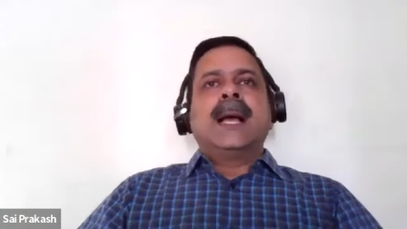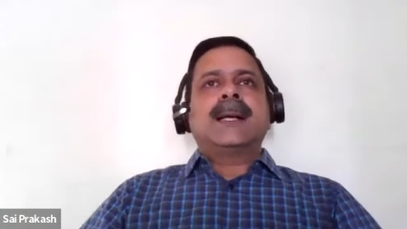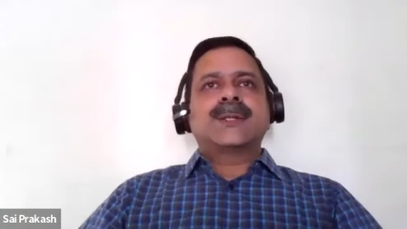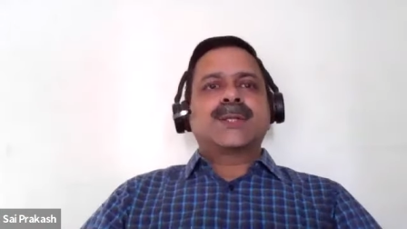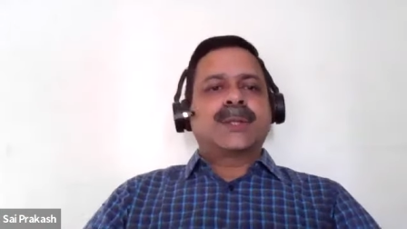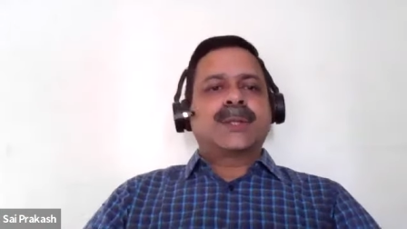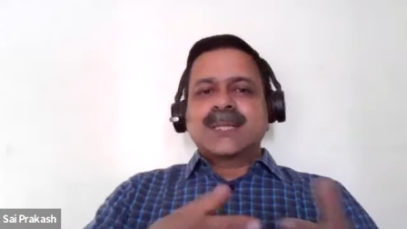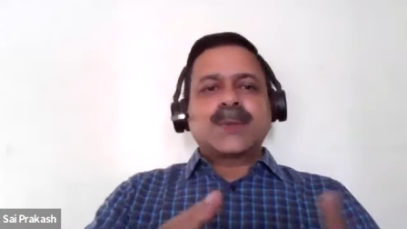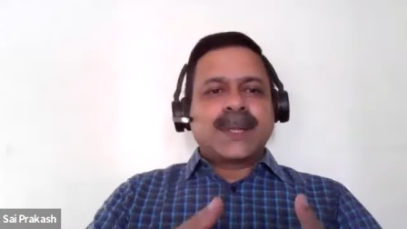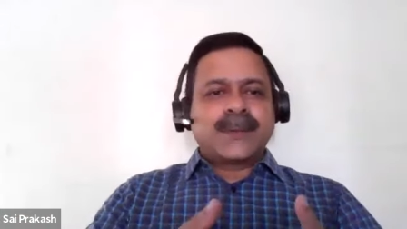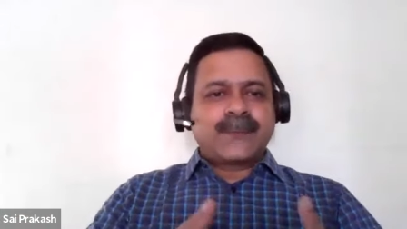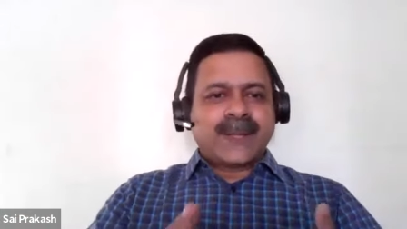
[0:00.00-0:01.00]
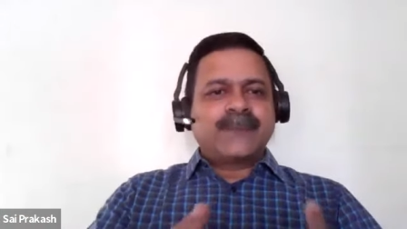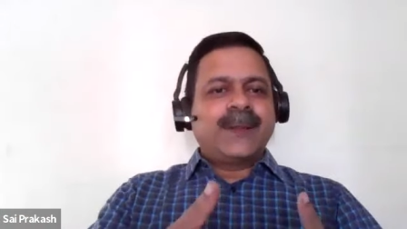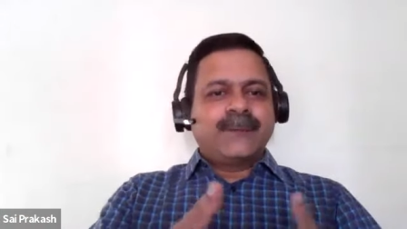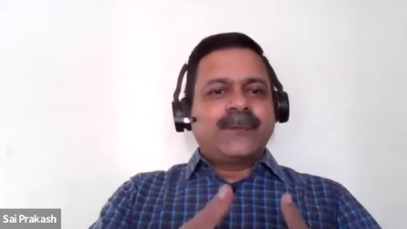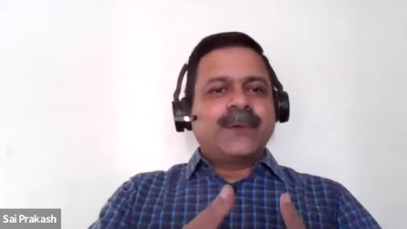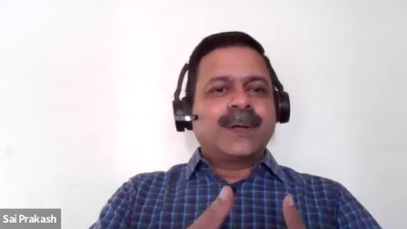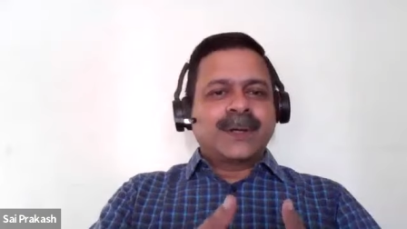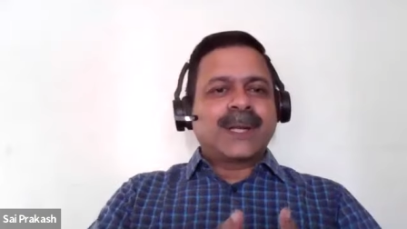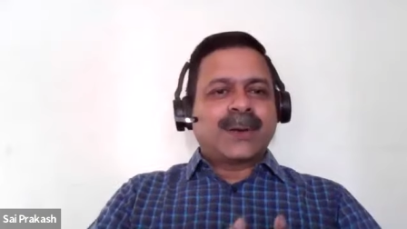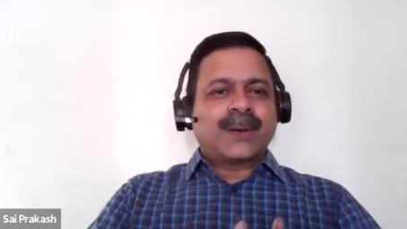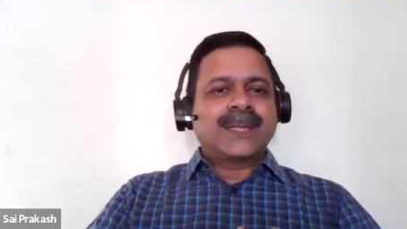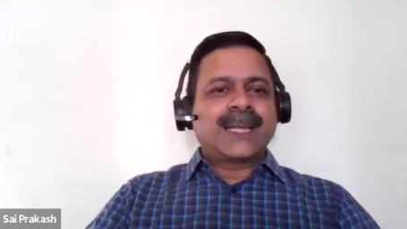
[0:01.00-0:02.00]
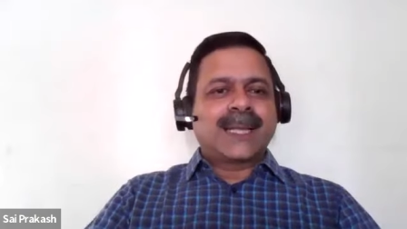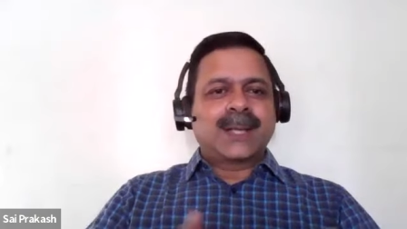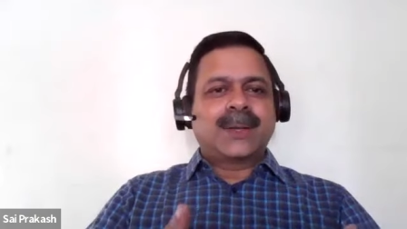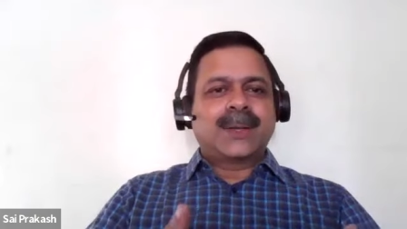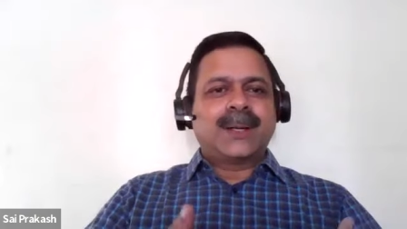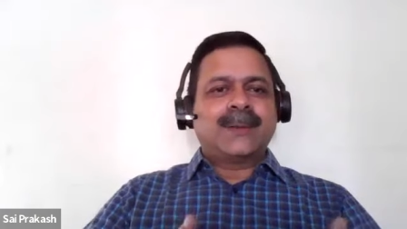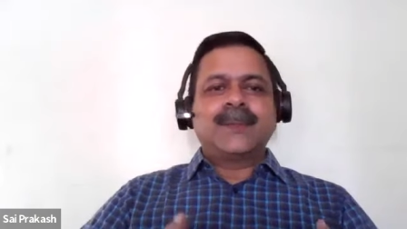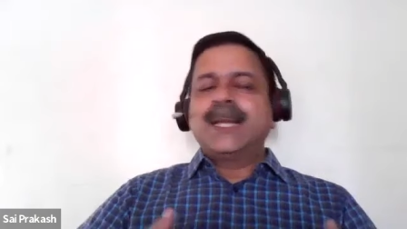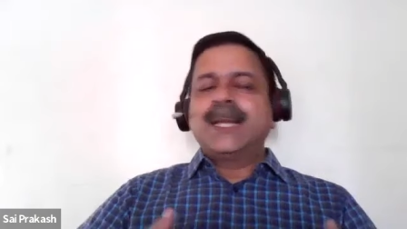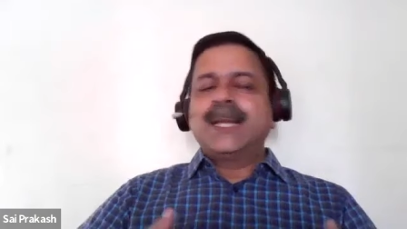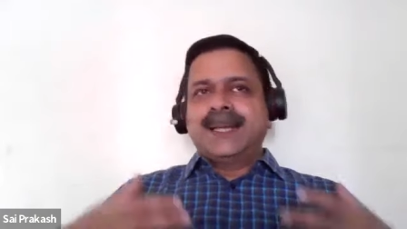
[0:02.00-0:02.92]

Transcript: Uh, so these were when we worked on the curriculum.